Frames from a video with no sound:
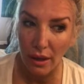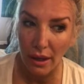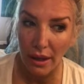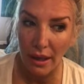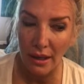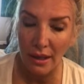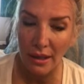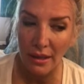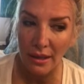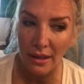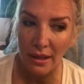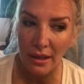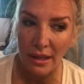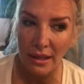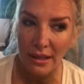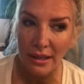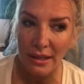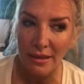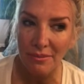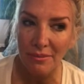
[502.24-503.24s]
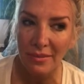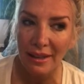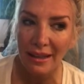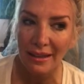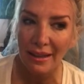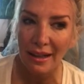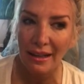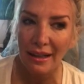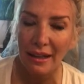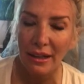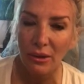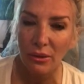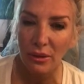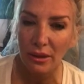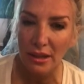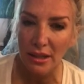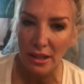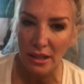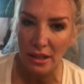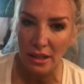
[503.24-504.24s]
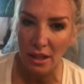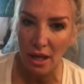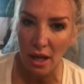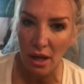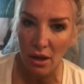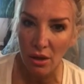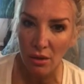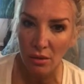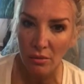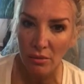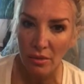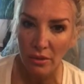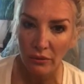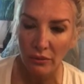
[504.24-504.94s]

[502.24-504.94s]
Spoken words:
And it didn't mean that later it didn't come,